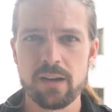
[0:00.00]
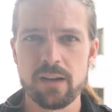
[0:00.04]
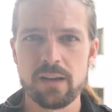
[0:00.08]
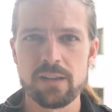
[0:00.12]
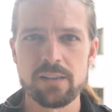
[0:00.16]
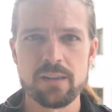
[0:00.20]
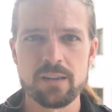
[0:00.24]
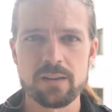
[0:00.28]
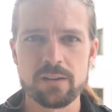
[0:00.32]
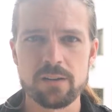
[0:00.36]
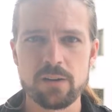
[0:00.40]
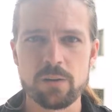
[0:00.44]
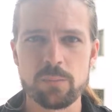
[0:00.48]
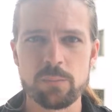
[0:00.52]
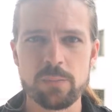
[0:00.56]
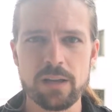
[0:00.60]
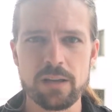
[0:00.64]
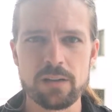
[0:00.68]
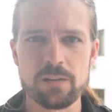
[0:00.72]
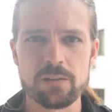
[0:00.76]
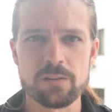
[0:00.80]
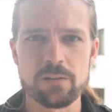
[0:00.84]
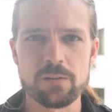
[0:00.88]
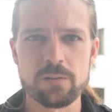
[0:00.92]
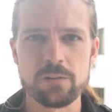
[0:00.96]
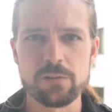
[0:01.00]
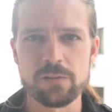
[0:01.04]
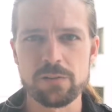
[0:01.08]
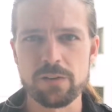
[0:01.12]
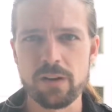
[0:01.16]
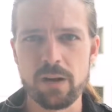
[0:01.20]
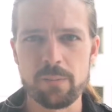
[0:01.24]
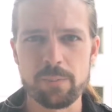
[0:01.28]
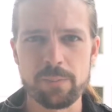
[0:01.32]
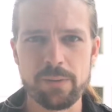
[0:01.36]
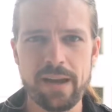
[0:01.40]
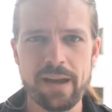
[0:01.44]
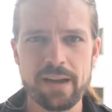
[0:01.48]
and then commit to
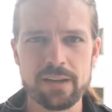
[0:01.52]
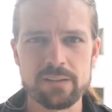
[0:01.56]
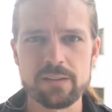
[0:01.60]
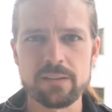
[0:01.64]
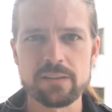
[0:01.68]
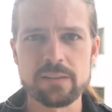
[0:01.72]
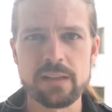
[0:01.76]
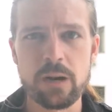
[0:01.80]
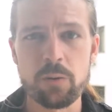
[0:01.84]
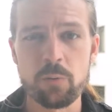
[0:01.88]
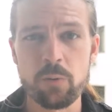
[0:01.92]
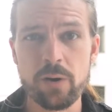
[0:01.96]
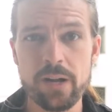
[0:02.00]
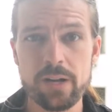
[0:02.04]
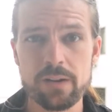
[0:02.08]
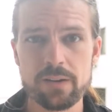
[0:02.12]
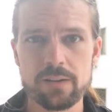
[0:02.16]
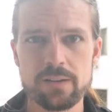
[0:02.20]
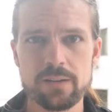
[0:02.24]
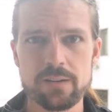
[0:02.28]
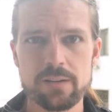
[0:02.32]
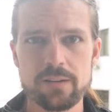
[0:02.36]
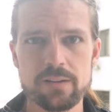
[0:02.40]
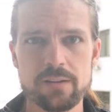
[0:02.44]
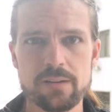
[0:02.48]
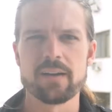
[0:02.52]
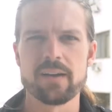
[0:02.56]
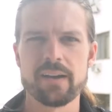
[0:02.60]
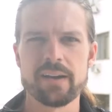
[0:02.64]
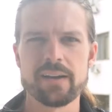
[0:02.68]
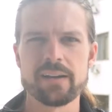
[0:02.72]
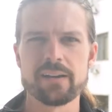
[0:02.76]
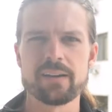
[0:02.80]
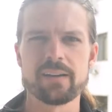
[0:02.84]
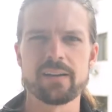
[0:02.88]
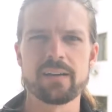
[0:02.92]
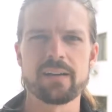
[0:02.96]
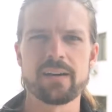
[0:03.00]
stop acting that way.
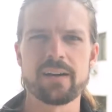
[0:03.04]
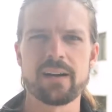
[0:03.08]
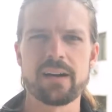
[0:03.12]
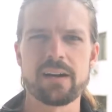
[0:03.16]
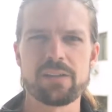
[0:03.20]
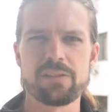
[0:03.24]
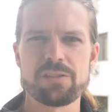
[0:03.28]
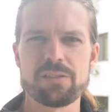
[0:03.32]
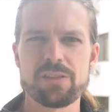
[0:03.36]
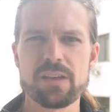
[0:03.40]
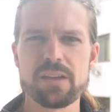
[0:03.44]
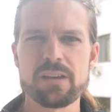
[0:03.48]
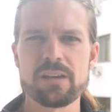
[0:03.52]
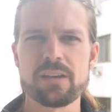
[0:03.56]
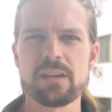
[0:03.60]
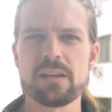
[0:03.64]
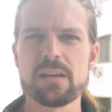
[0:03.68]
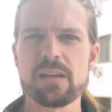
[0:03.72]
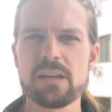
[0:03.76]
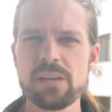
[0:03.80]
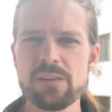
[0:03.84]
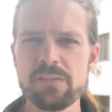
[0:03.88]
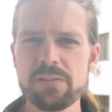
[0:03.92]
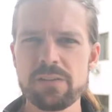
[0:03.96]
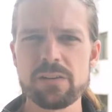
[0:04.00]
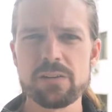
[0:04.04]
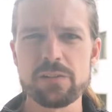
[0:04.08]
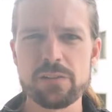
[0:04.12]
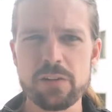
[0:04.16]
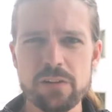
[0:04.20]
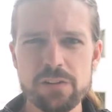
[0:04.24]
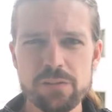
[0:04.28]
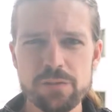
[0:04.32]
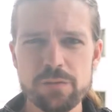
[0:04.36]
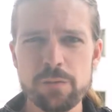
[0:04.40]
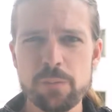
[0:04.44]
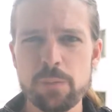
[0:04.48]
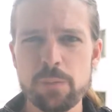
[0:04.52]
I think even just from